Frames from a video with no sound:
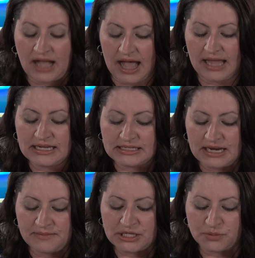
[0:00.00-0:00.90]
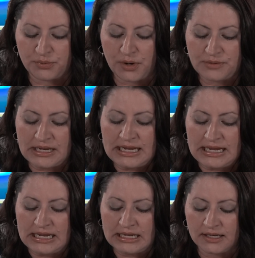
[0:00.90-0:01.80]
guy, his name is
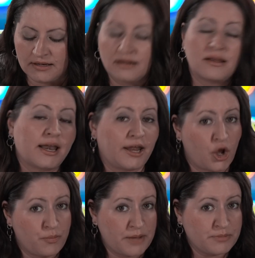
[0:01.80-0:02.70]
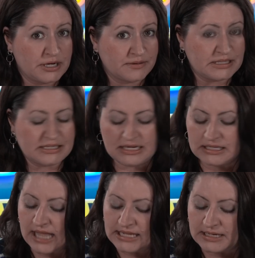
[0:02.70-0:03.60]
Brodey Ian, and I hope I pronounced his
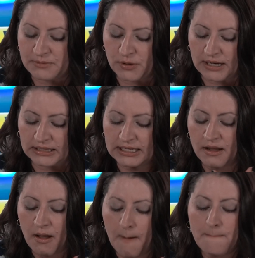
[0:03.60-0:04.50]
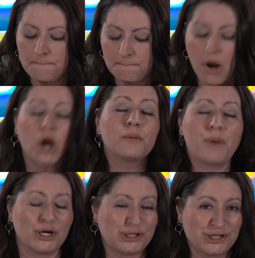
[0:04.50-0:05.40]
last name correctly,
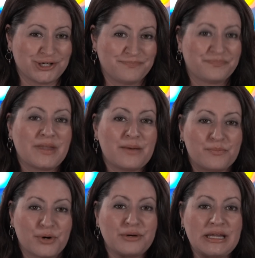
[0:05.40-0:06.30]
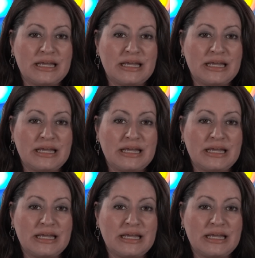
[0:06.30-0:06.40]
Murbarger. Brodey